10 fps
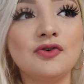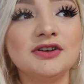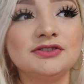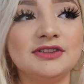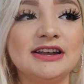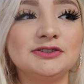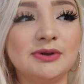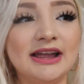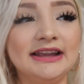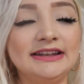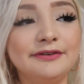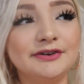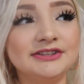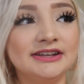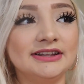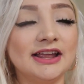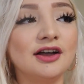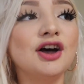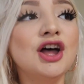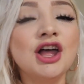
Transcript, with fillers: course so that is why I never did like a